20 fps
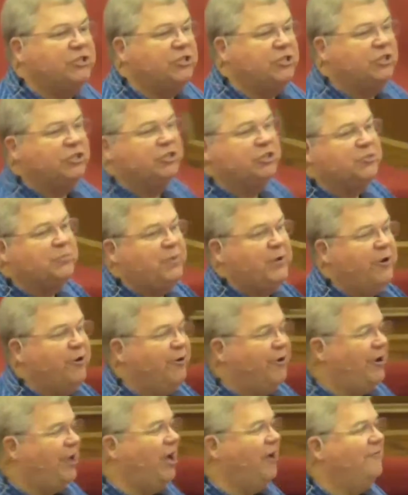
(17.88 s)
us the
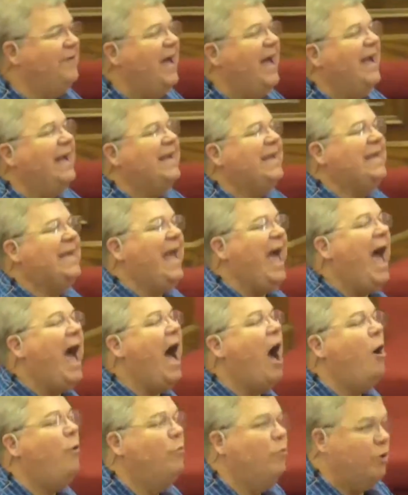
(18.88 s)
spirit of
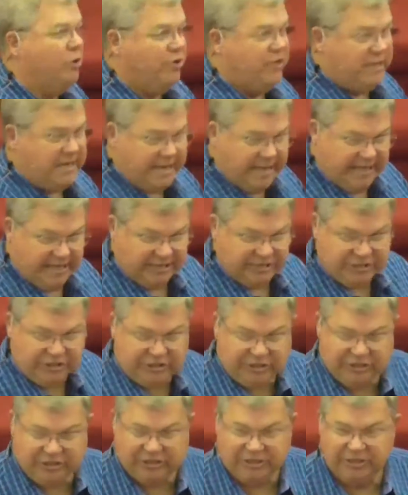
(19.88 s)

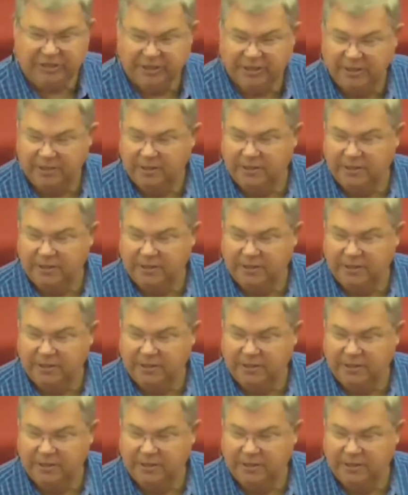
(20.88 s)
cowardness.